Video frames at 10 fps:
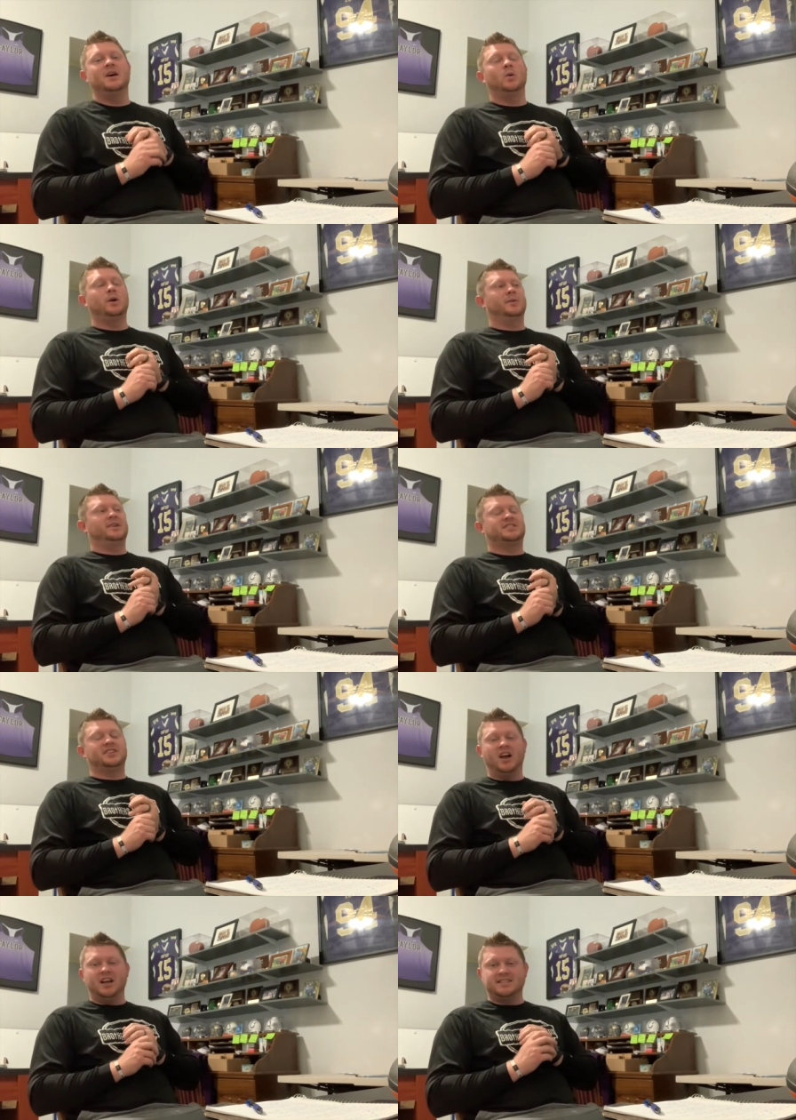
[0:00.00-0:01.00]
We were
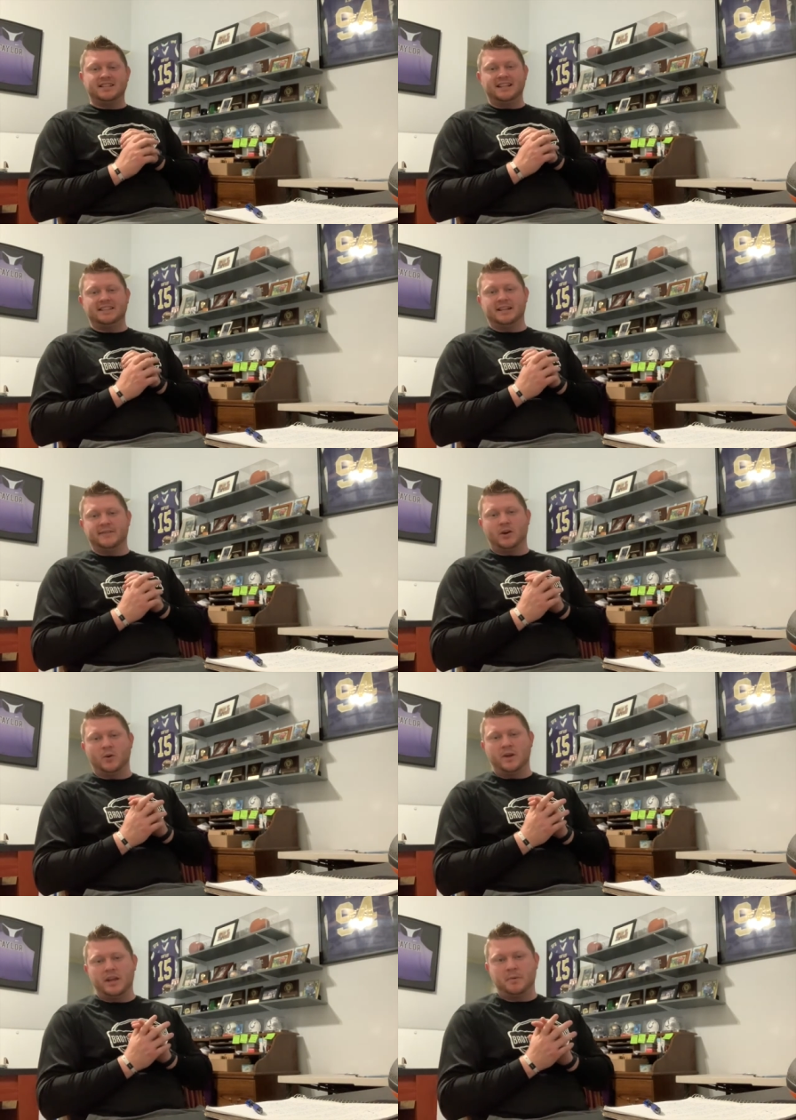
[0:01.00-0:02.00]
exhausted at the end of
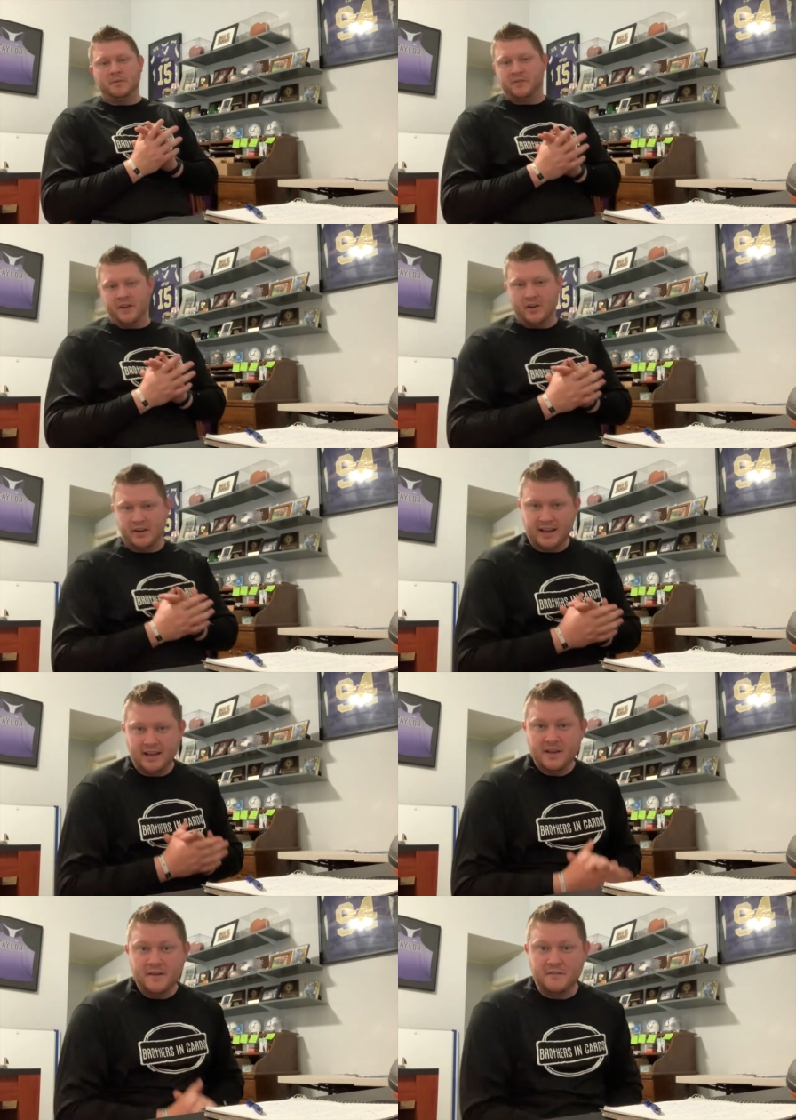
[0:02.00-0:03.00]
our week, but
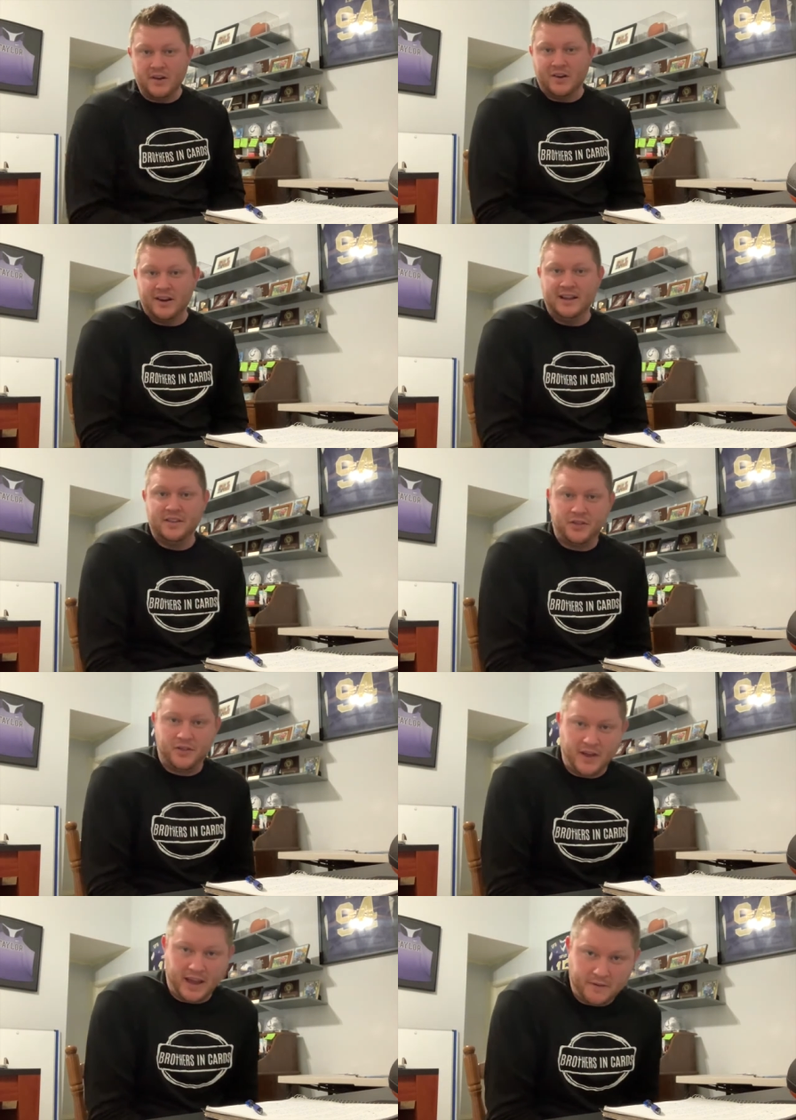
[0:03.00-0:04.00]
very, very
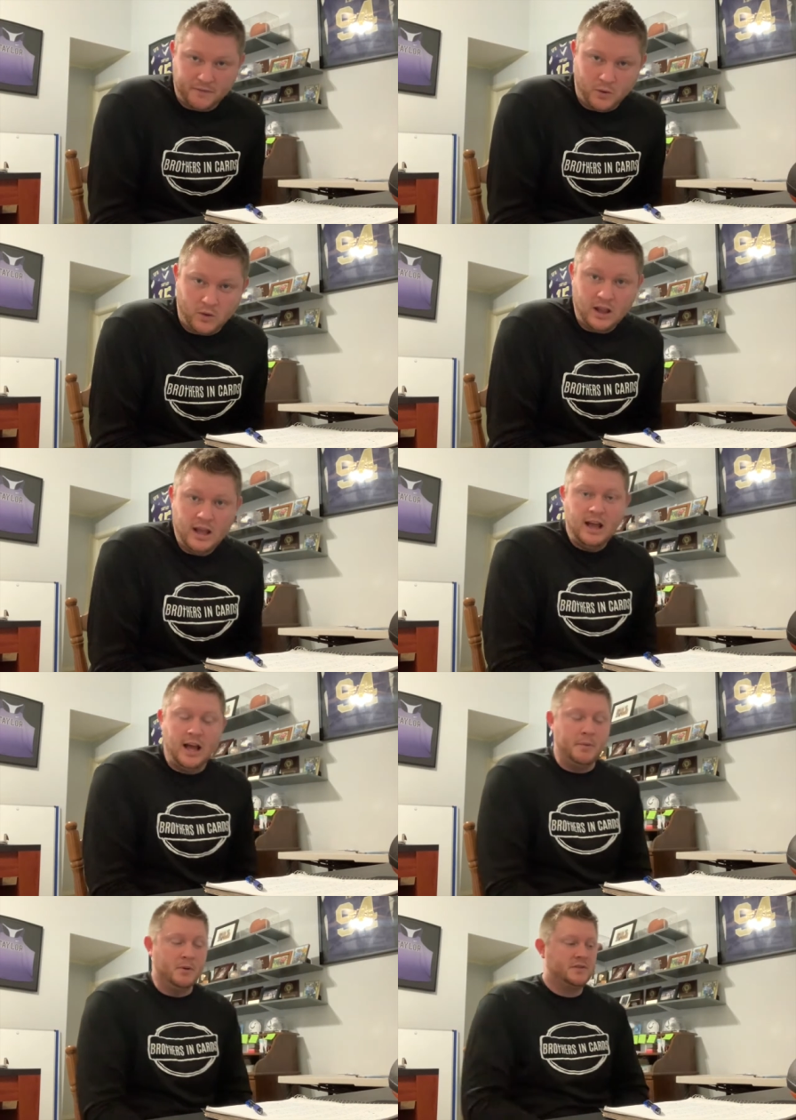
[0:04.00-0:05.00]
thankful.
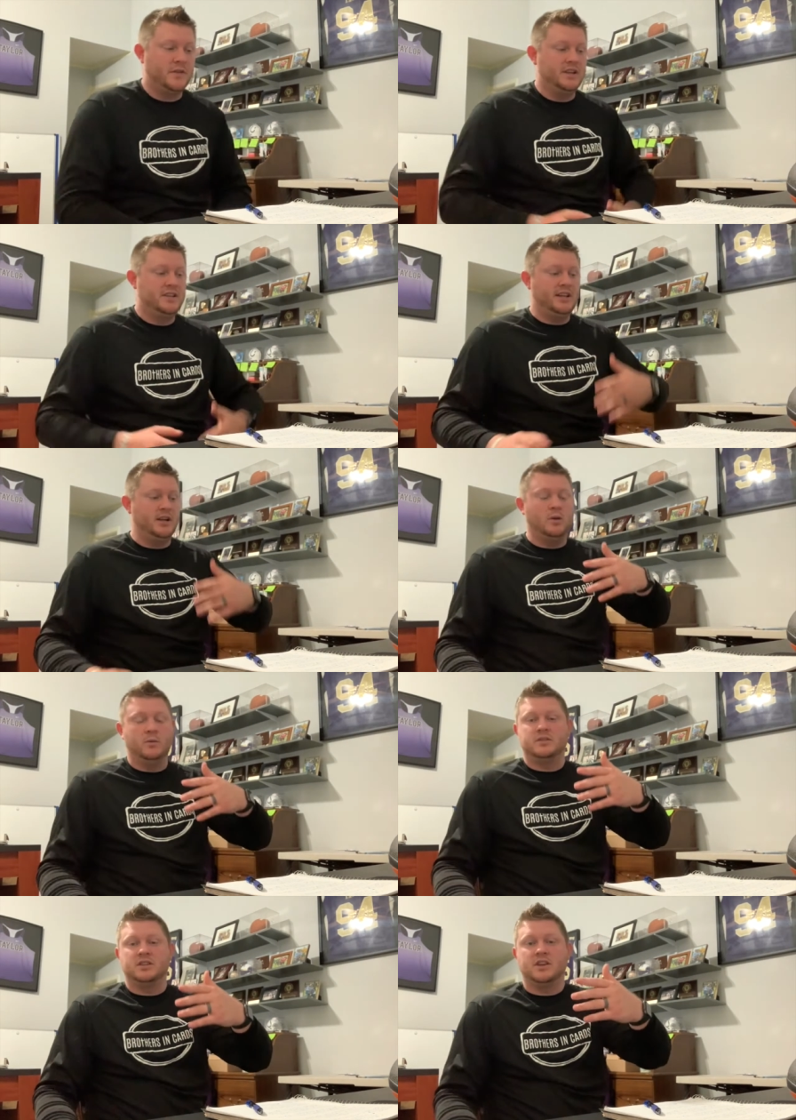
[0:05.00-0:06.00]
Um, it was fun to, you
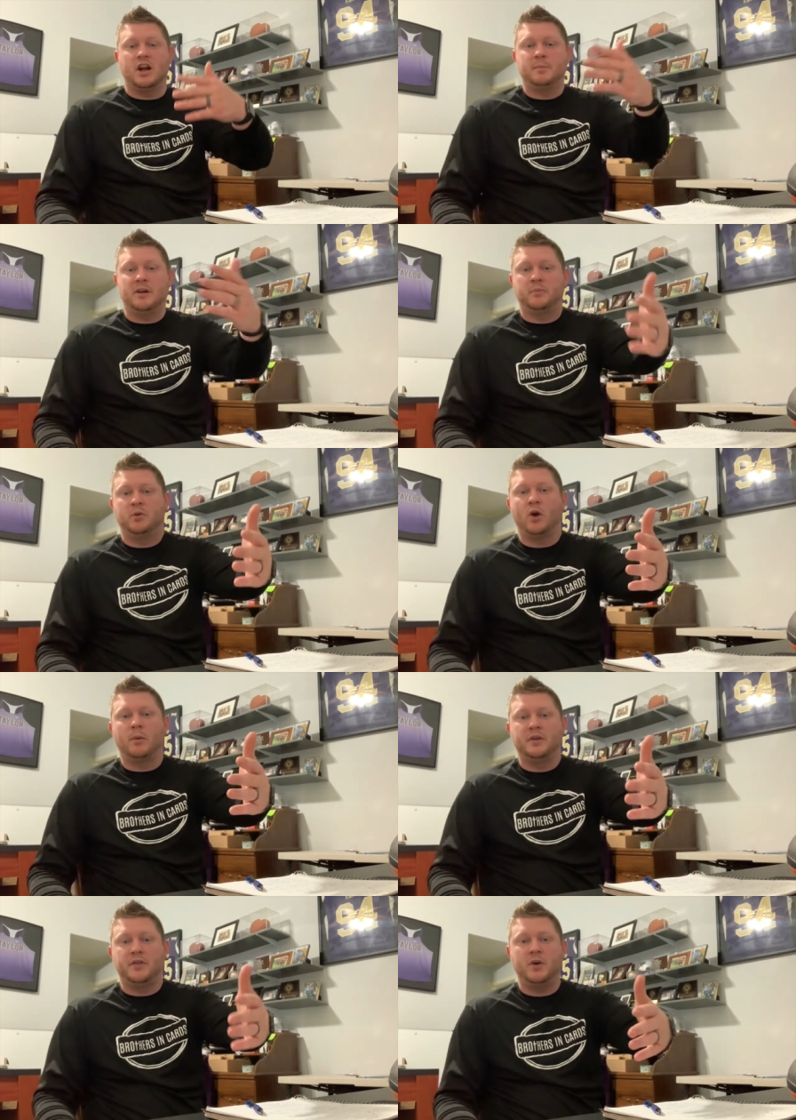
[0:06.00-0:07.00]
know, to talk about the
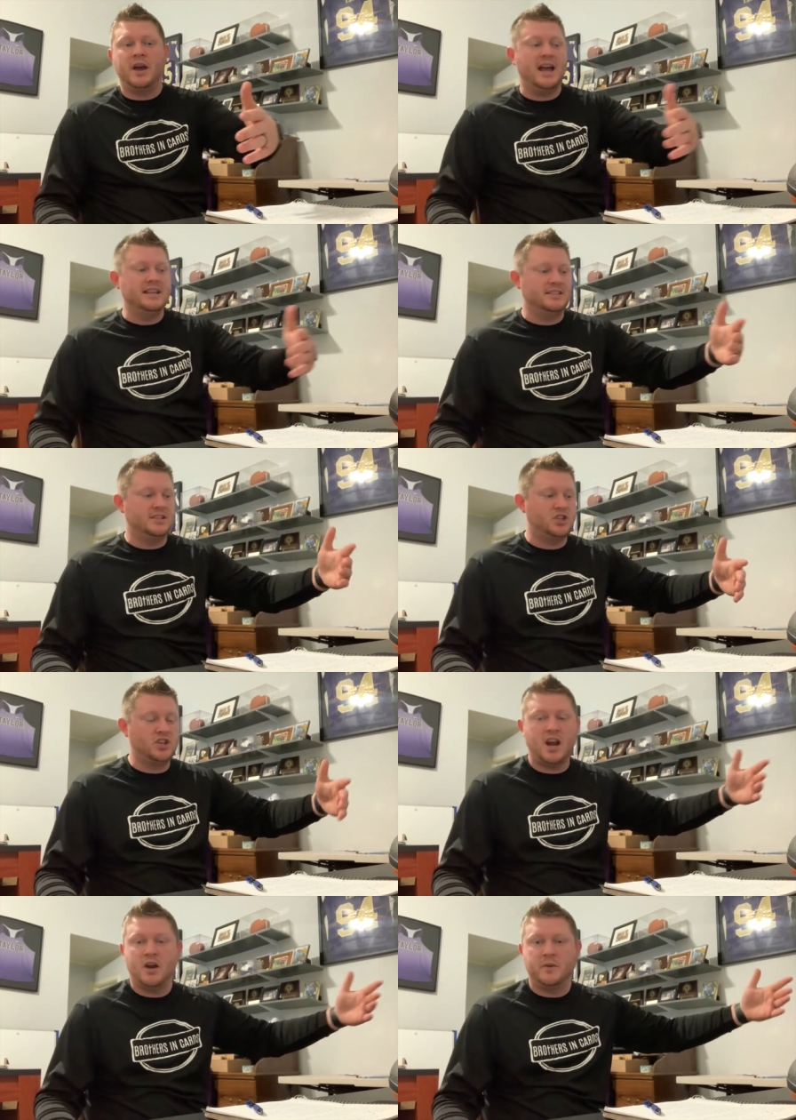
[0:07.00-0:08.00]
program with you guys and to
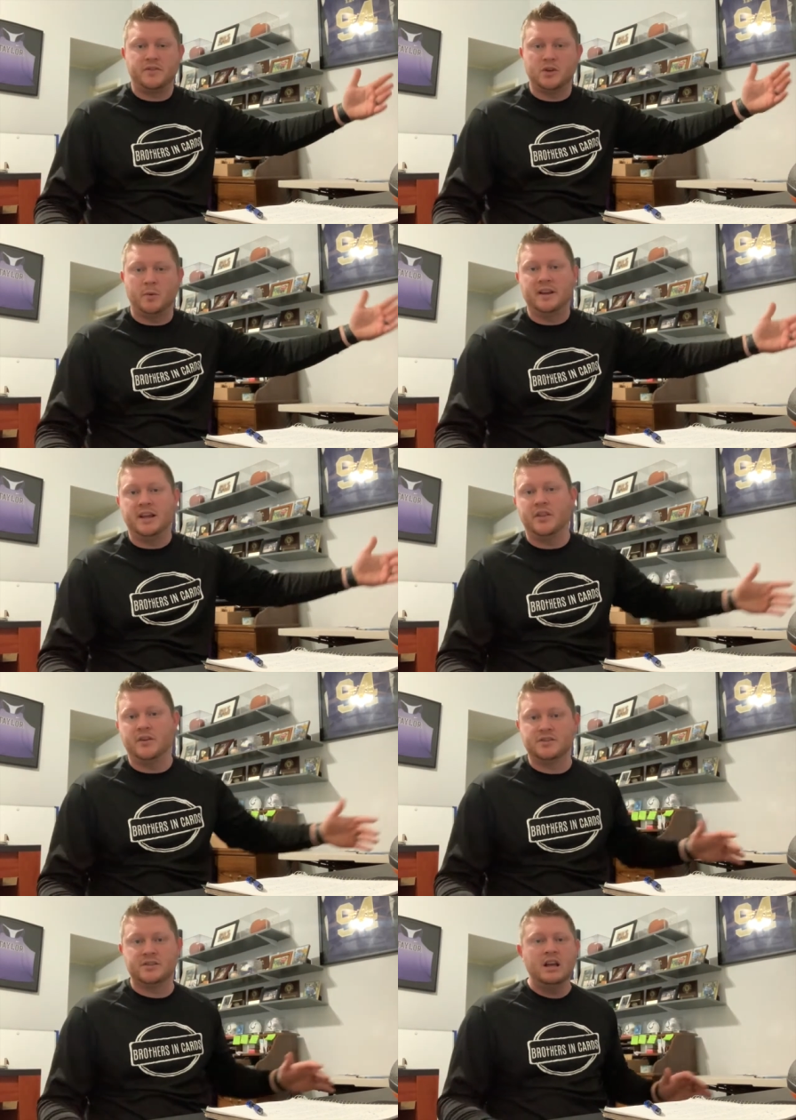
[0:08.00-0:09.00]
share it with so many
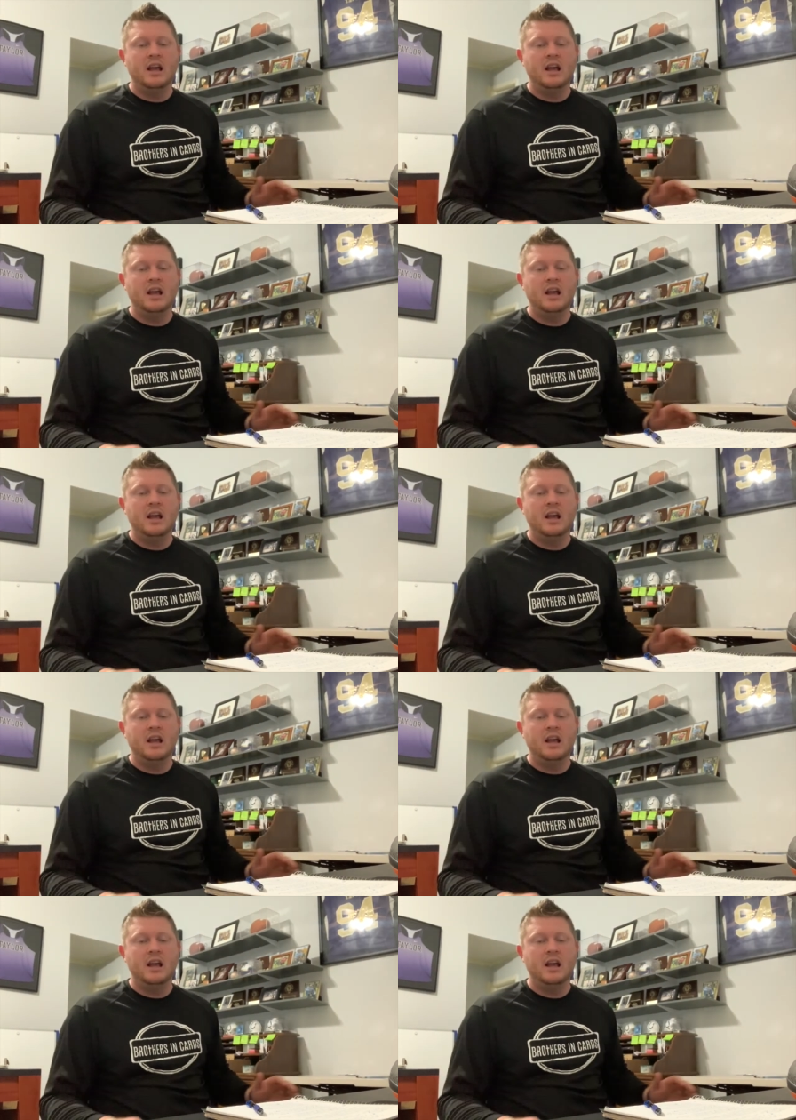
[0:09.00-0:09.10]
others.